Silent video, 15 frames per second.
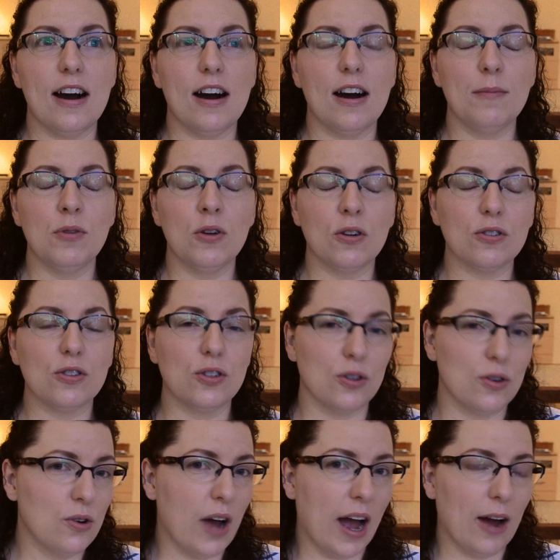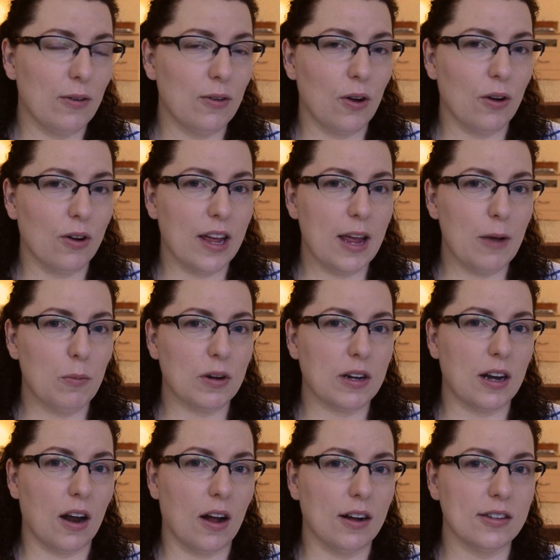I'm not sure how long it would
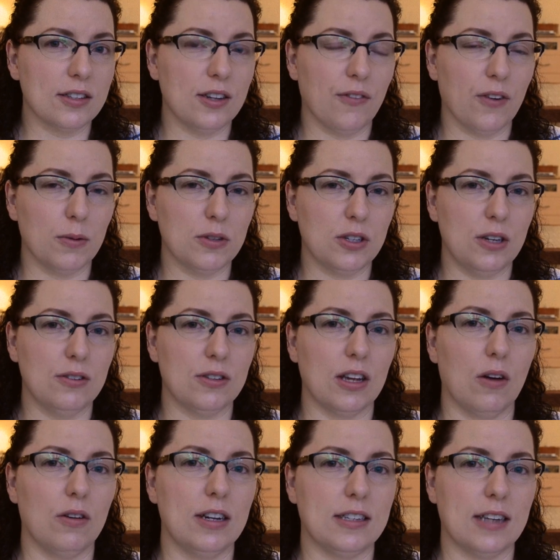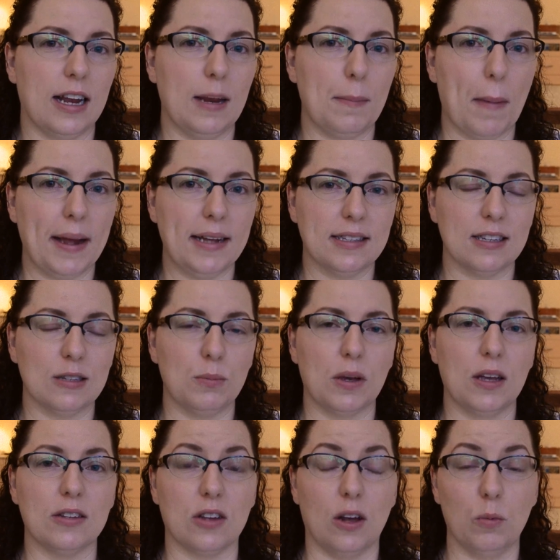last if I was using it on a daily basis
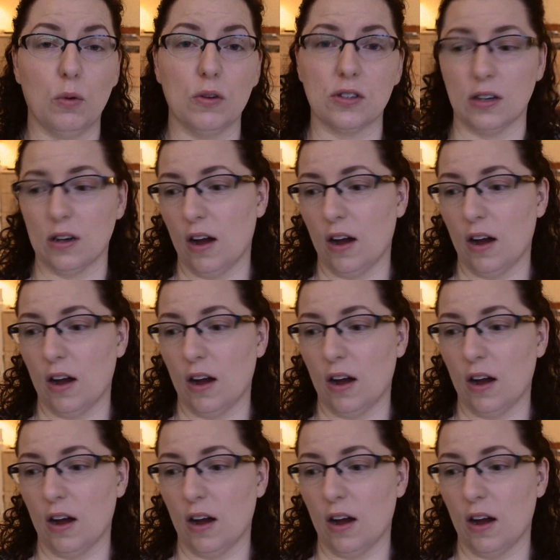because I wasn't.